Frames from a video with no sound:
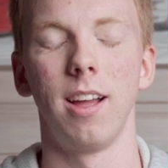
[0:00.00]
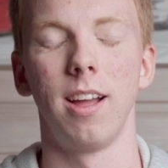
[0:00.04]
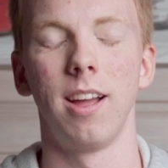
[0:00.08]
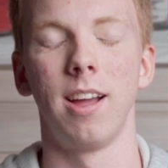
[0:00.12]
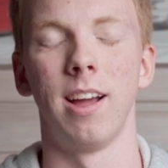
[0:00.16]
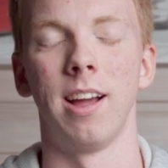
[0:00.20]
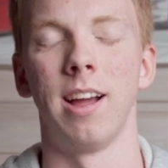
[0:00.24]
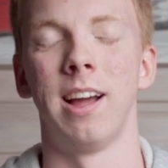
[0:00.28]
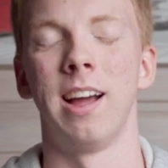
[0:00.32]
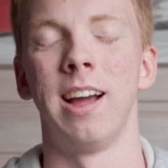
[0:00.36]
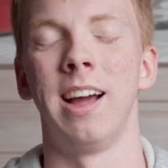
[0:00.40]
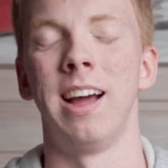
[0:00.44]

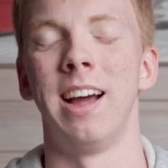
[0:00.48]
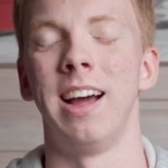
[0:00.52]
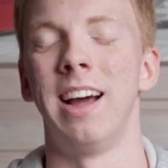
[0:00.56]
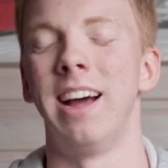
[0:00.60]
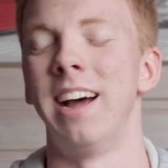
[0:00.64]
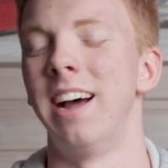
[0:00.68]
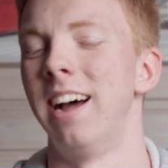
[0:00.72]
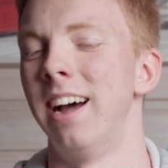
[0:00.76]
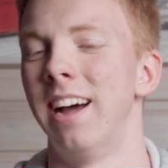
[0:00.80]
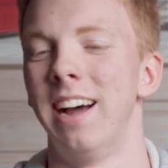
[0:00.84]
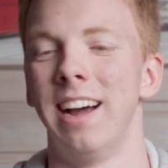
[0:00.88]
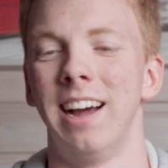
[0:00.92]

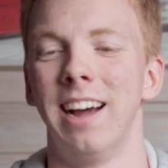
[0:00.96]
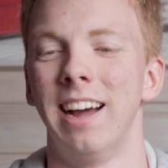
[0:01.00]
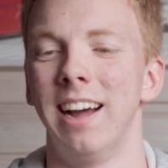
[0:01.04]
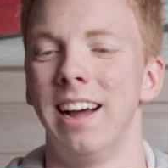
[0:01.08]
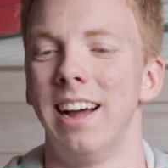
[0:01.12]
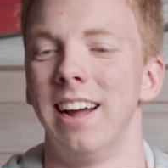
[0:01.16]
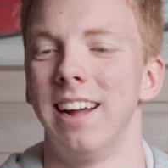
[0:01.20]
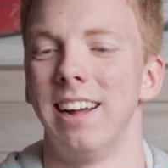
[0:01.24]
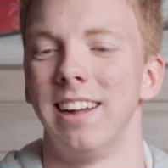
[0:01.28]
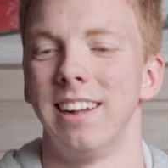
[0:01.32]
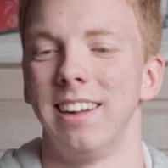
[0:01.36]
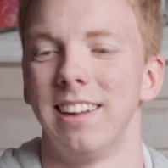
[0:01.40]

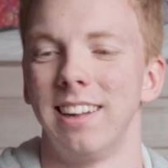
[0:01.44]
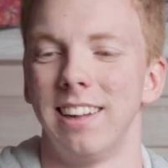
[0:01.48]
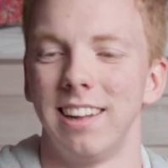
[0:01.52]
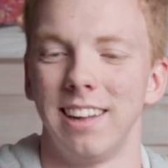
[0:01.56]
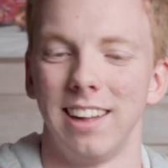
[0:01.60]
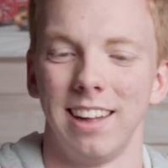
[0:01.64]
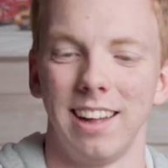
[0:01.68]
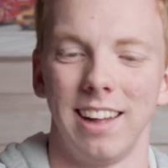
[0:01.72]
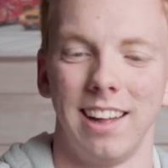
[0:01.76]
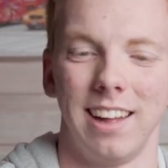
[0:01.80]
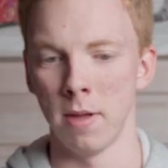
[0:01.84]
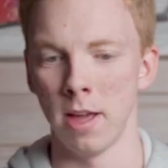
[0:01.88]
Ah,
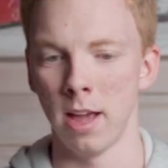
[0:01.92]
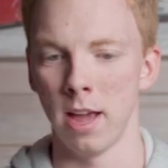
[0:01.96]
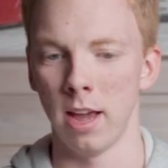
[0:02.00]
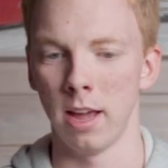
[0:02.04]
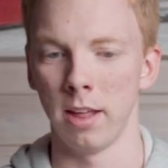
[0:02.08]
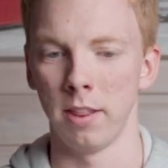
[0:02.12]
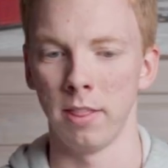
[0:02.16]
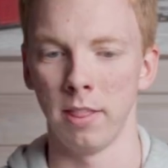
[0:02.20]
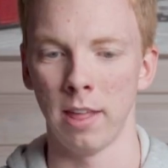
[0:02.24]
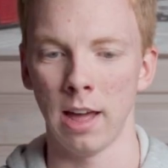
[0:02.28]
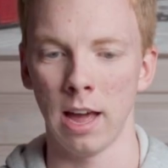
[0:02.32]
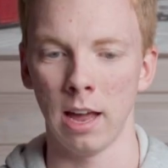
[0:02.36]

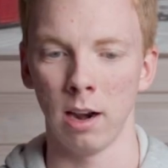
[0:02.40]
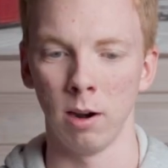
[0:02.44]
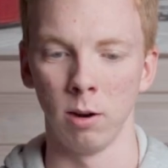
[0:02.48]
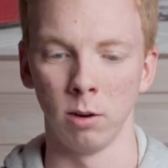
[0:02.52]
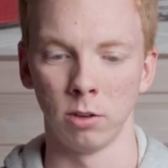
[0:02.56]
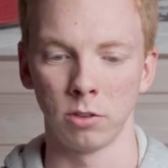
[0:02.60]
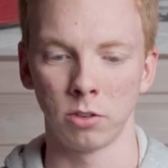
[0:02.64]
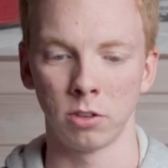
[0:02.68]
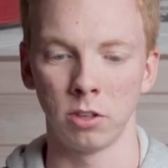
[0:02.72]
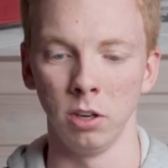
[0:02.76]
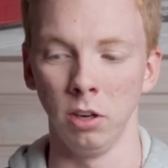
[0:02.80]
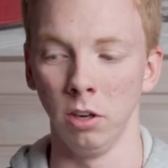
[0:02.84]
man, that
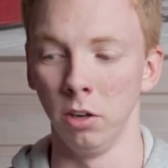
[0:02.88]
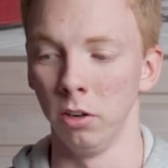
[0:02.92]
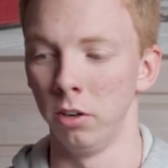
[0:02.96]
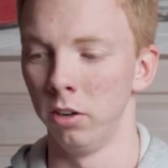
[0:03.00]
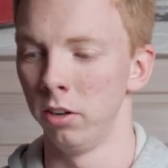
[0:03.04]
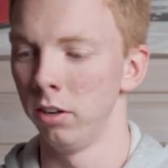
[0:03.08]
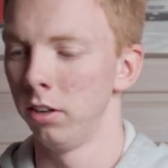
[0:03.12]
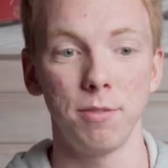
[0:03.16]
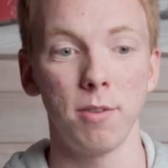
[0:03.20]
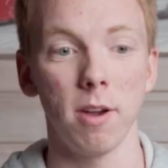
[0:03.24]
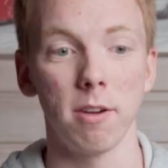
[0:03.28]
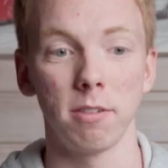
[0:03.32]
looks good.
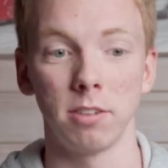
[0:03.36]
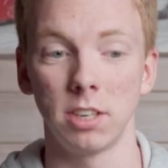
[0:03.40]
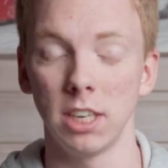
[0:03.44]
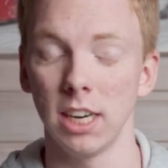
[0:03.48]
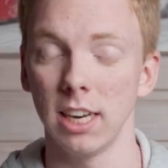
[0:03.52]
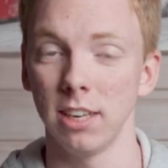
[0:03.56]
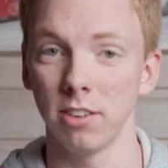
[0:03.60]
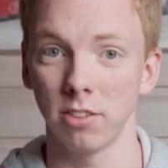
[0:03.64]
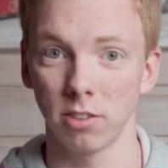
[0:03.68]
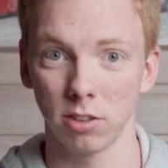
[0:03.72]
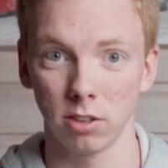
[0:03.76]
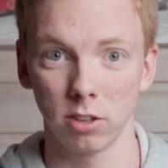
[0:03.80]
If you have a
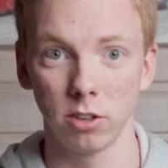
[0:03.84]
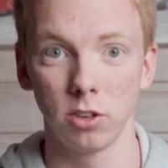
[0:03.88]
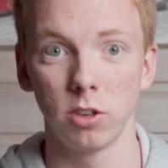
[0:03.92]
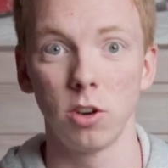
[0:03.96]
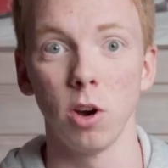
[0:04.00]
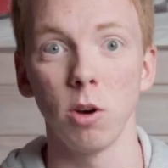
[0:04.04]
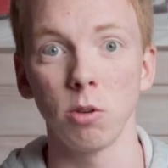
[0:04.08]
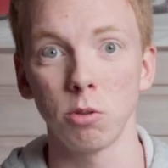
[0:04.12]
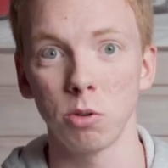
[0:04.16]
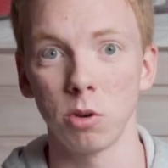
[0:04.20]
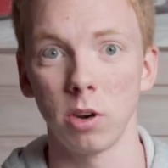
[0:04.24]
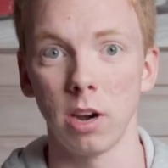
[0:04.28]
chance,
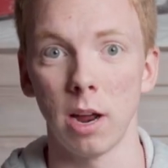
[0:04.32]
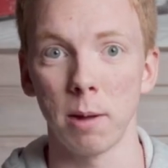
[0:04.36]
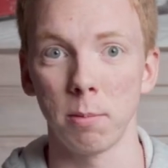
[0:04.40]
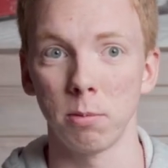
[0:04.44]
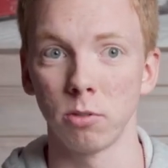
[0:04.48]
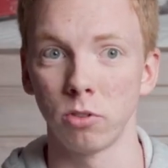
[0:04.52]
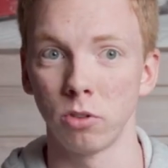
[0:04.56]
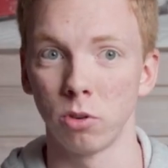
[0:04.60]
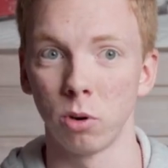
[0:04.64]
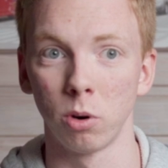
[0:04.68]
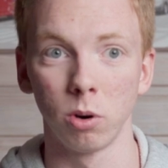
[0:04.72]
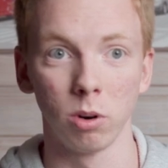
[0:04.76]
go to an Apple
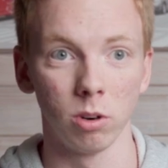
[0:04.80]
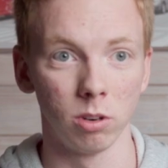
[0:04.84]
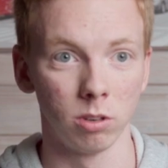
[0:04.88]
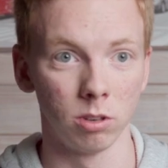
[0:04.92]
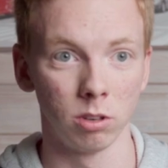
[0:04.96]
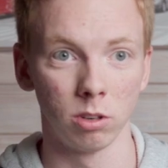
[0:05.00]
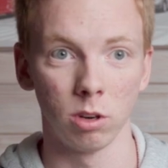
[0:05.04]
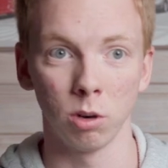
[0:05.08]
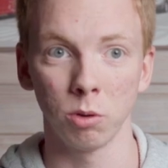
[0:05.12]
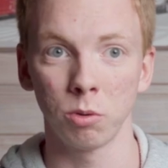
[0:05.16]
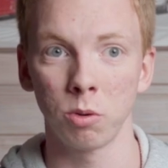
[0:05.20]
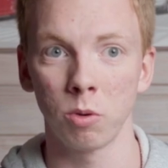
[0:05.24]
store
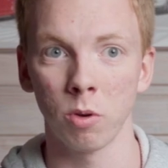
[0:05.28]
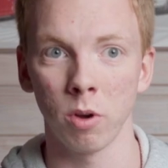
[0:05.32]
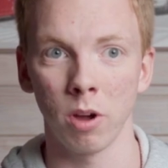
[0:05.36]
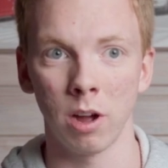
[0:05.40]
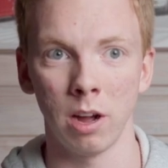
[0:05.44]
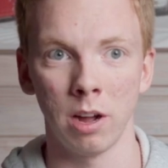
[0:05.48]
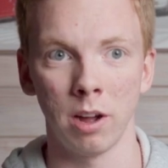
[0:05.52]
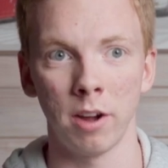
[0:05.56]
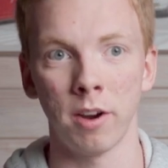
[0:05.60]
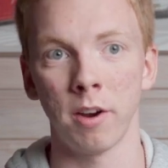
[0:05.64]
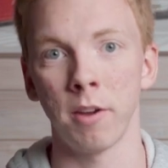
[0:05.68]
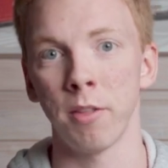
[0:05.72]
and go to
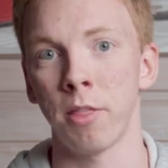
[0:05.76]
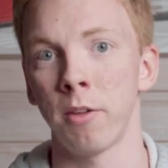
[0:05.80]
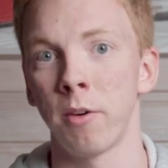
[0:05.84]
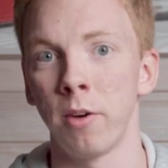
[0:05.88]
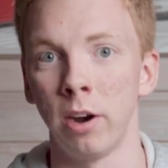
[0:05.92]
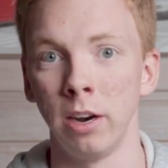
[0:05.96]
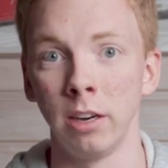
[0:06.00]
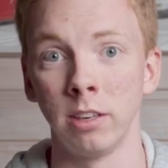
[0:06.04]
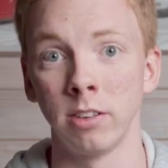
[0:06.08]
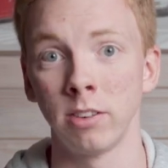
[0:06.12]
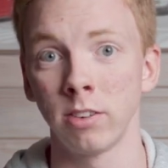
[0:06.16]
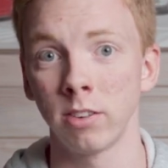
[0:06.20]
an
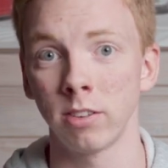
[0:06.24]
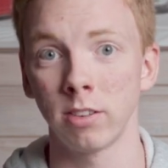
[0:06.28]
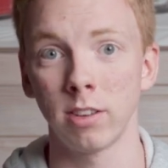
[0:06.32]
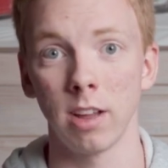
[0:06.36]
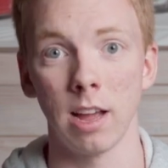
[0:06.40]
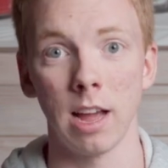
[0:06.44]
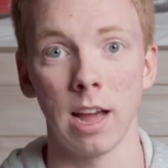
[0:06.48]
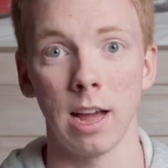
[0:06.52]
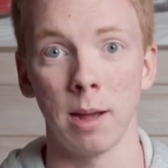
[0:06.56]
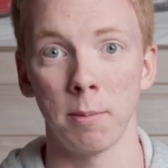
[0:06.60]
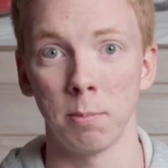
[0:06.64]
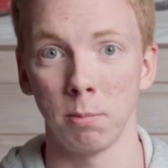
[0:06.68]
authorized
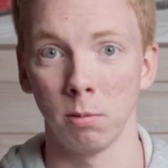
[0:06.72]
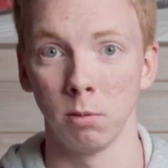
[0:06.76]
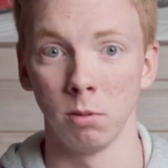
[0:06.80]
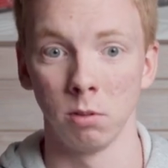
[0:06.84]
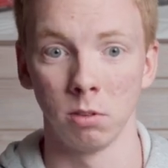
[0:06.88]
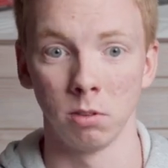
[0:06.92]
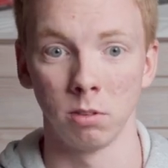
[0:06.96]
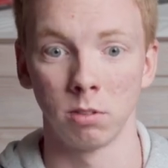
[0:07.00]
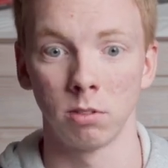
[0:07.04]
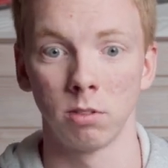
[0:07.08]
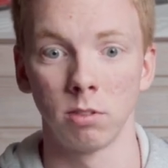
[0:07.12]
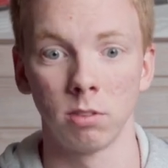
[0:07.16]

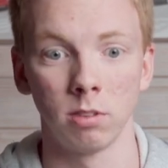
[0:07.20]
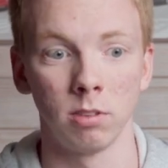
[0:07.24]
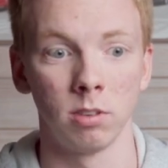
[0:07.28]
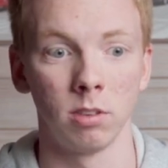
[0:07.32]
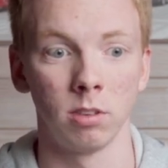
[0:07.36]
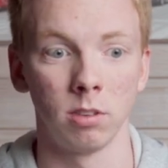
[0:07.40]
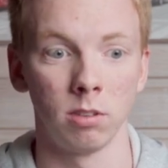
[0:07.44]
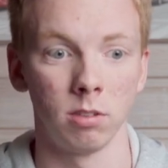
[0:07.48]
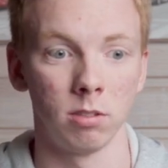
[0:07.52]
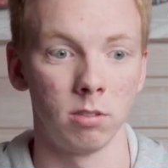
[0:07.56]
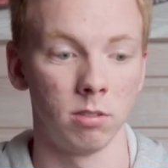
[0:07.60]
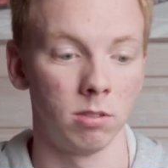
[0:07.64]
Apple
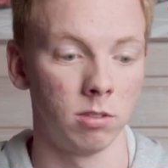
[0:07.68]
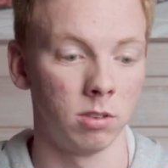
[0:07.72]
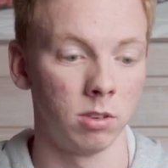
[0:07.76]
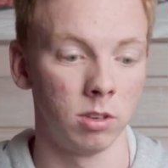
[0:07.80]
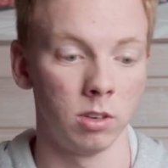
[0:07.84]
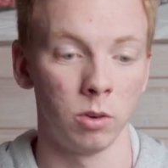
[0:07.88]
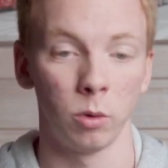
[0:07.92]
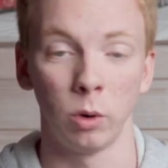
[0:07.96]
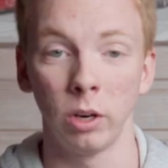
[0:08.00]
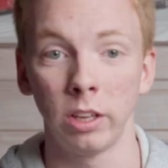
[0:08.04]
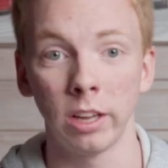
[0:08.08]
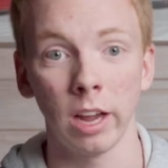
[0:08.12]

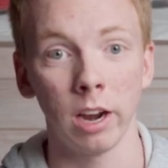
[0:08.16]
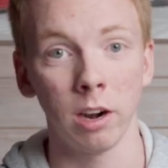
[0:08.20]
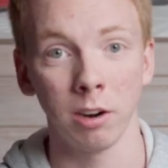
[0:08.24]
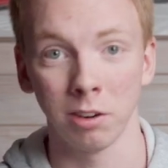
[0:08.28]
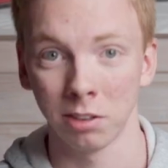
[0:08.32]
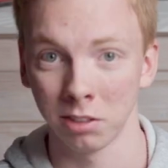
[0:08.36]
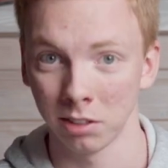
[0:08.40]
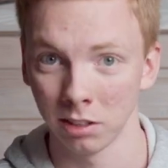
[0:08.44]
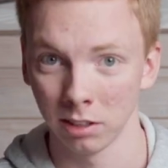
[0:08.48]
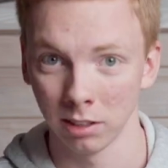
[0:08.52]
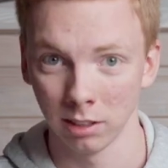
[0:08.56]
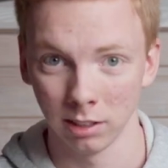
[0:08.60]

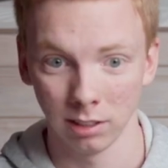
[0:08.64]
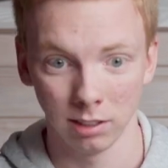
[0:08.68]
retailer.